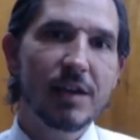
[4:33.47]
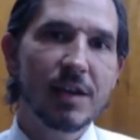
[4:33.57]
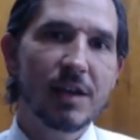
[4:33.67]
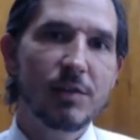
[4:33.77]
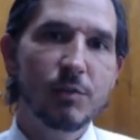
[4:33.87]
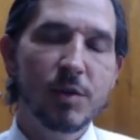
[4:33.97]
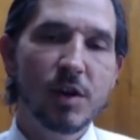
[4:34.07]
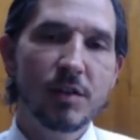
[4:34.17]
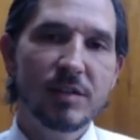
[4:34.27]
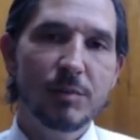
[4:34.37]
even
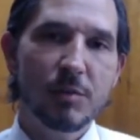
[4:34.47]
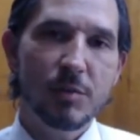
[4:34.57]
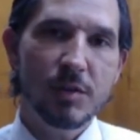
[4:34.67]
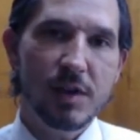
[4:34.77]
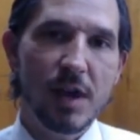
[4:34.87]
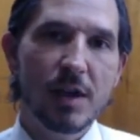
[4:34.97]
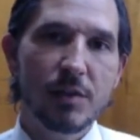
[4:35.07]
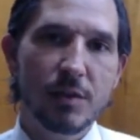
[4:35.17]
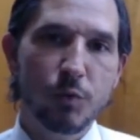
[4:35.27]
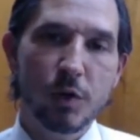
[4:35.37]
beyond September the 8th,
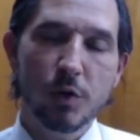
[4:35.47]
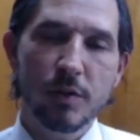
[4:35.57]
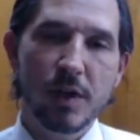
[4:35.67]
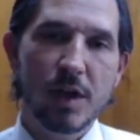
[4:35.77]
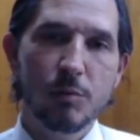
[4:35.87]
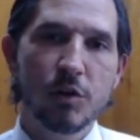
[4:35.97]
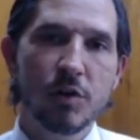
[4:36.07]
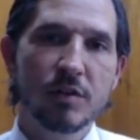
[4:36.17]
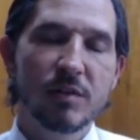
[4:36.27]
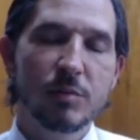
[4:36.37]
if we go to the hybrid
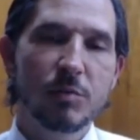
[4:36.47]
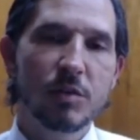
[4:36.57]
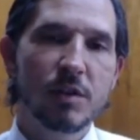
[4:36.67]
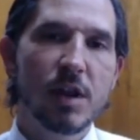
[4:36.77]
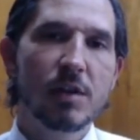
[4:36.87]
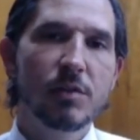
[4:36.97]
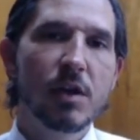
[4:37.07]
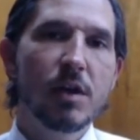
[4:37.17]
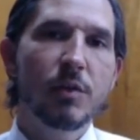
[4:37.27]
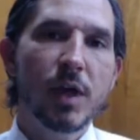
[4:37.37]
on September the 8th.
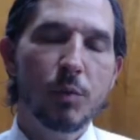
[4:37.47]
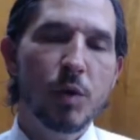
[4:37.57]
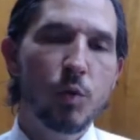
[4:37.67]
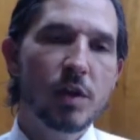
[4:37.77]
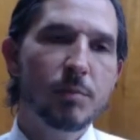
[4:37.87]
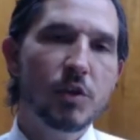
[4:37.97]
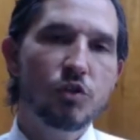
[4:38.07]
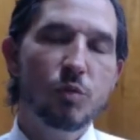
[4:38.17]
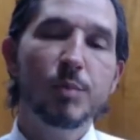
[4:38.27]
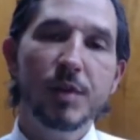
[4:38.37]
That way we can make
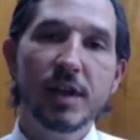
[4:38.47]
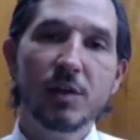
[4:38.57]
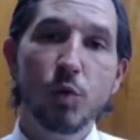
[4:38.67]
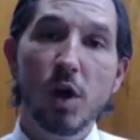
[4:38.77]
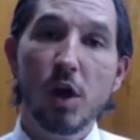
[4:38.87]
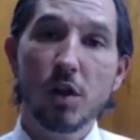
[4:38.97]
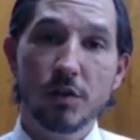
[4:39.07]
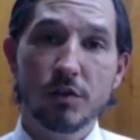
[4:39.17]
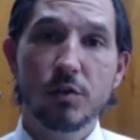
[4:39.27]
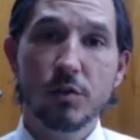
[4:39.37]
sure we're planned well, our
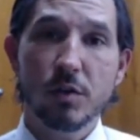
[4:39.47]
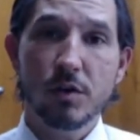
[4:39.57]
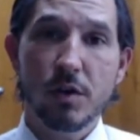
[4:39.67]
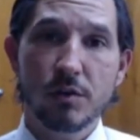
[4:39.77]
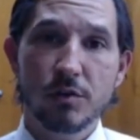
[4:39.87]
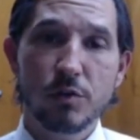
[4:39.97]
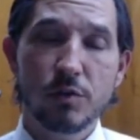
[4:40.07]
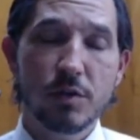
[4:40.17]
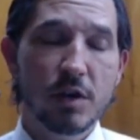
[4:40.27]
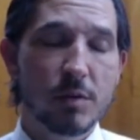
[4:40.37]
student
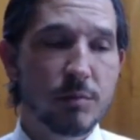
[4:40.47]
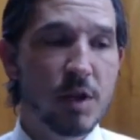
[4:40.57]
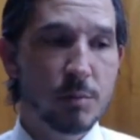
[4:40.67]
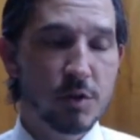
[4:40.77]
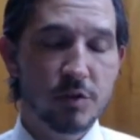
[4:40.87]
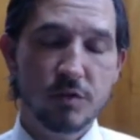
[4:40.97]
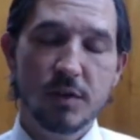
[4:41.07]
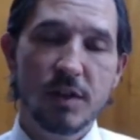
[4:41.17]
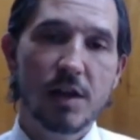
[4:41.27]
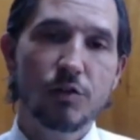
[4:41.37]
numbers in the
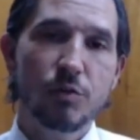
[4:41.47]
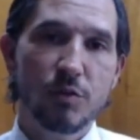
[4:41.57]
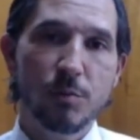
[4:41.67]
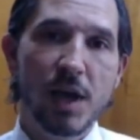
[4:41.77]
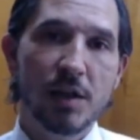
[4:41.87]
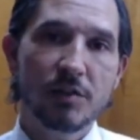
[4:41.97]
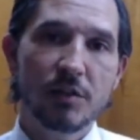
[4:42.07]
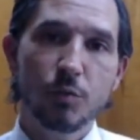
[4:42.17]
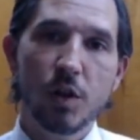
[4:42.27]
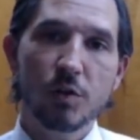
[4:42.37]
classrooms are balanced
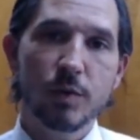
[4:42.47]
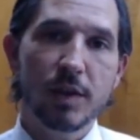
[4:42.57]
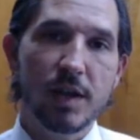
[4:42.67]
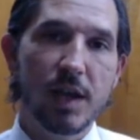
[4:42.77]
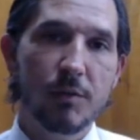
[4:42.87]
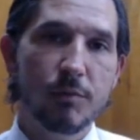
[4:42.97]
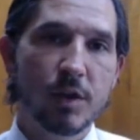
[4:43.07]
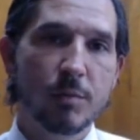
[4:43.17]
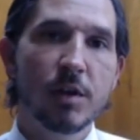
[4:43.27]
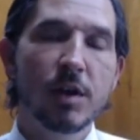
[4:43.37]
as well as we can have
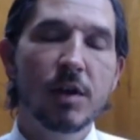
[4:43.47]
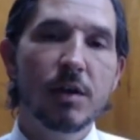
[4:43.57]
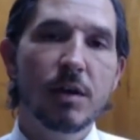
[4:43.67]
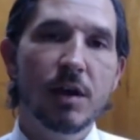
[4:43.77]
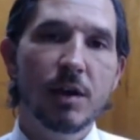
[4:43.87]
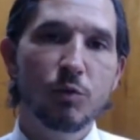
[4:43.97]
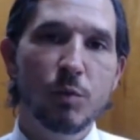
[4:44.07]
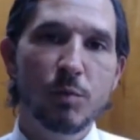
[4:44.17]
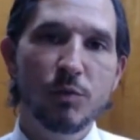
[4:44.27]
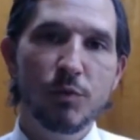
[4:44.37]
them as we
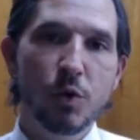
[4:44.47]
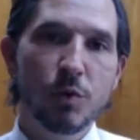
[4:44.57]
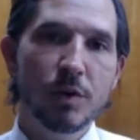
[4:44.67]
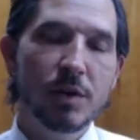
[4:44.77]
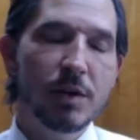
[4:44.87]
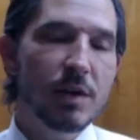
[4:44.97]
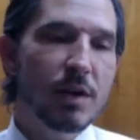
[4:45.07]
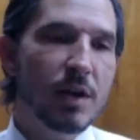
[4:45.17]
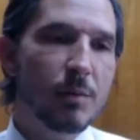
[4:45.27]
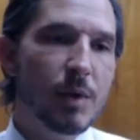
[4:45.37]
move forward.
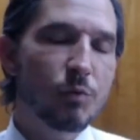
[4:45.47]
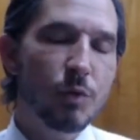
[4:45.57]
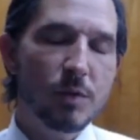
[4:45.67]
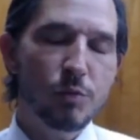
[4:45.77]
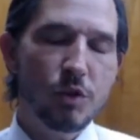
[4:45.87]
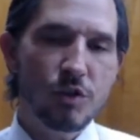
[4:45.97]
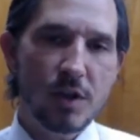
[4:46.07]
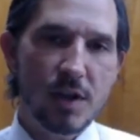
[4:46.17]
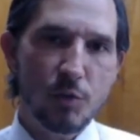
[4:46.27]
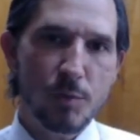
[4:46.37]
I really appreciate
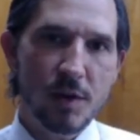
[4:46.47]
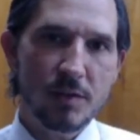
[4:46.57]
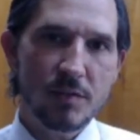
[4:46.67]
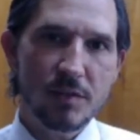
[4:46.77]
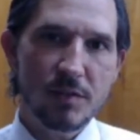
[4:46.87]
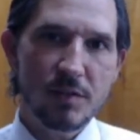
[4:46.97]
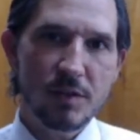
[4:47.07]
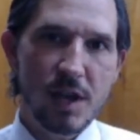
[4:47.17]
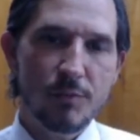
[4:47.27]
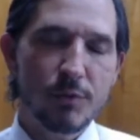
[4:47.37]
everybody's sincere
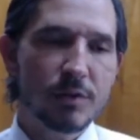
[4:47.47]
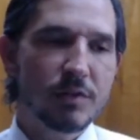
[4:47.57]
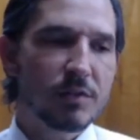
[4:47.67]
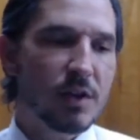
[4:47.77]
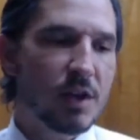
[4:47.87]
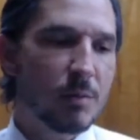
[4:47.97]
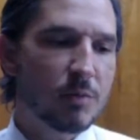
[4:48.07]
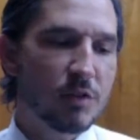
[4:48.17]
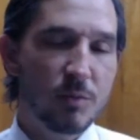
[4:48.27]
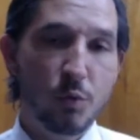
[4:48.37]
efforts
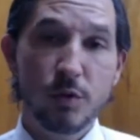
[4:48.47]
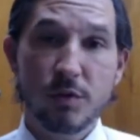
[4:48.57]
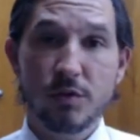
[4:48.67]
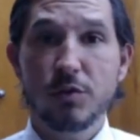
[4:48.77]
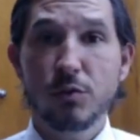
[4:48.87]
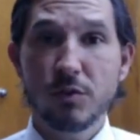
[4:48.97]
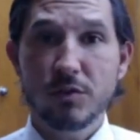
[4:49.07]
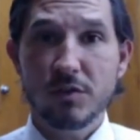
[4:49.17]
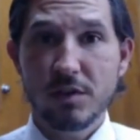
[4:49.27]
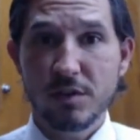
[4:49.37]
to support their
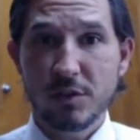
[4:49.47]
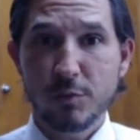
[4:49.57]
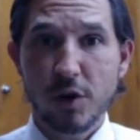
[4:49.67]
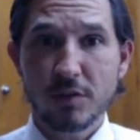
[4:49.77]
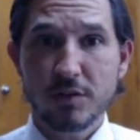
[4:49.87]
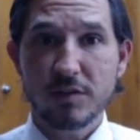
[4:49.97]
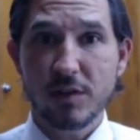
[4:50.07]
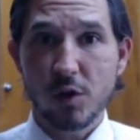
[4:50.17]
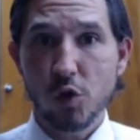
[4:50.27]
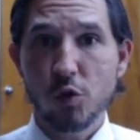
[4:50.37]
students in this process
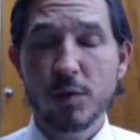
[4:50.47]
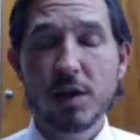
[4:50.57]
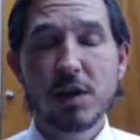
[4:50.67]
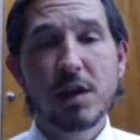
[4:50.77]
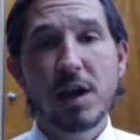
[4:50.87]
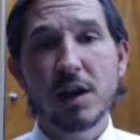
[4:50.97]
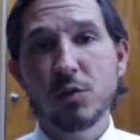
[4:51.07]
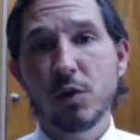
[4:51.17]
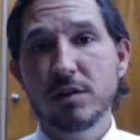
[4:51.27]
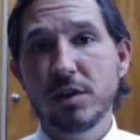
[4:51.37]
at home. I know
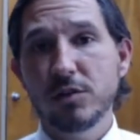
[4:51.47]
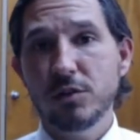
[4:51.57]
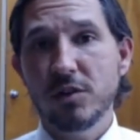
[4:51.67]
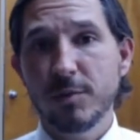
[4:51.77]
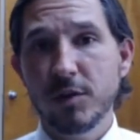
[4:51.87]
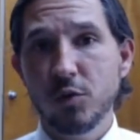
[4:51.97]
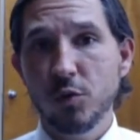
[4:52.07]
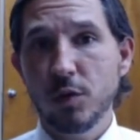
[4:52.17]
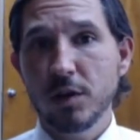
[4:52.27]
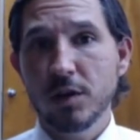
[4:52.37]
our teachers have been
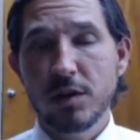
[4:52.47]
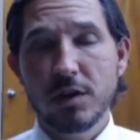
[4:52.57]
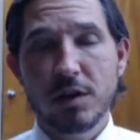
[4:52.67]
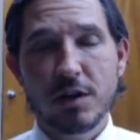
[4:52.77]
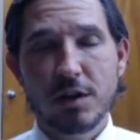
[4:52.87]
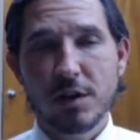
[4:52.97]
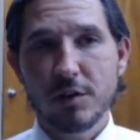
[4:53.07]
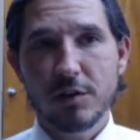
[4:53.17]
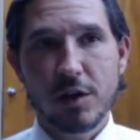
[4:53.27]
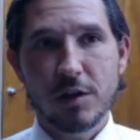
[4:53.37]
doing
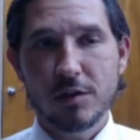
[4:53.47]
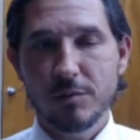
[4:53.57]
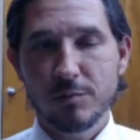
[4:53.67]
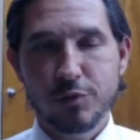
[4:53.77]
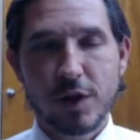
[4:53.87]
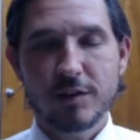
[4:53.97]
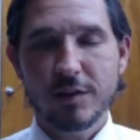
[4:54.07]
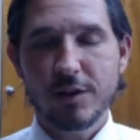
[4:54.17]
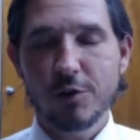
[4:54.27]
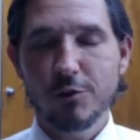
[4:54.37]

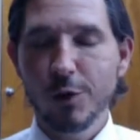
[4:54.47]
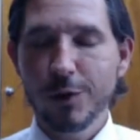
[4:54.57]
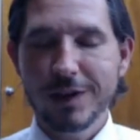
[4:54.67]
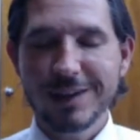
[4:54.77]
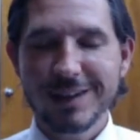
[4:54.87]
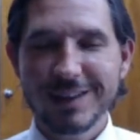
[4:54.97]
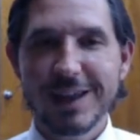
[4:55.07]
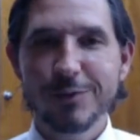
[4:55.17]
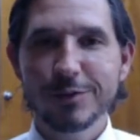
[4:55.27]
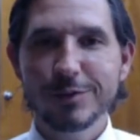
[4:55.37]
practically heroic
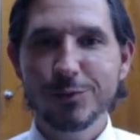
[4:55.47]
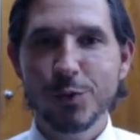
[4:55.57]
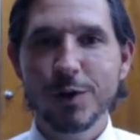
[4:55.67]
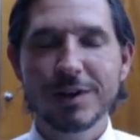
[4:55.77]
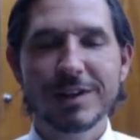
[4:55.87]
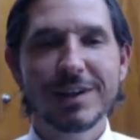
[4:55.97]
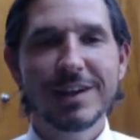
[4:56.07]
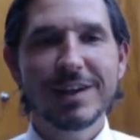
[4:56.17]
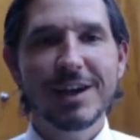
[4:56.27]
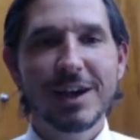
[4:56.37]
levels of work
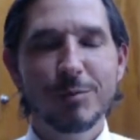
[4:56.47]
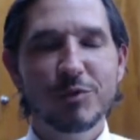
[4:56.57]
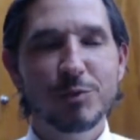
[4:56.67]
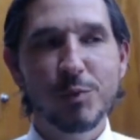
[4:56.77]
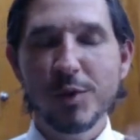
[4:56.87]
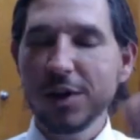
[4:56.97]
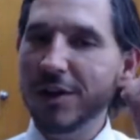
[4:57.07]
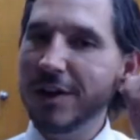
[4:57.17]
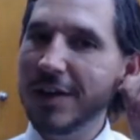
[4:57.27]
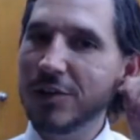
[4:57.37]
to
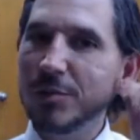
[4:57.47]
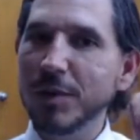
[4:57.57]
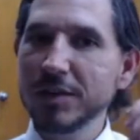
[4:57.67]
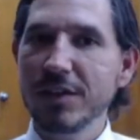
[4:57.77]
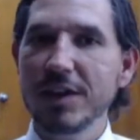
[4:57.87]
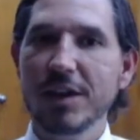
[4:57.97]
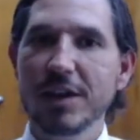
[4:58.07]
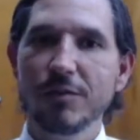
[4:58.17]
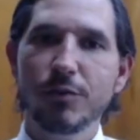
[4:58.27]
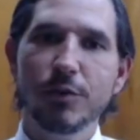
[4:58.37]
prepare and do the best they
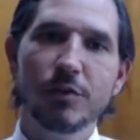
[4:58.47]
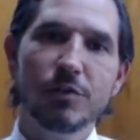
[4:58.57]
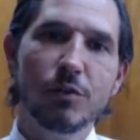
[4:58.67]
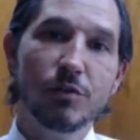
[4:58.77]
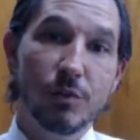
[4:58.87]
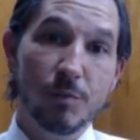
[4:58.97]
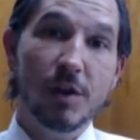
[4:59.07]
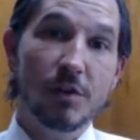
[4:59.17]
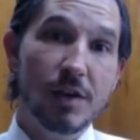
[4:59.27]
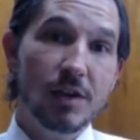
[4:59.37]
can for the students from
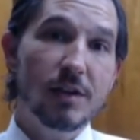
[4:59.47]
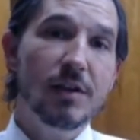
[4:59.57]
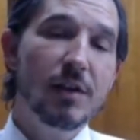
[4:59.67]
their end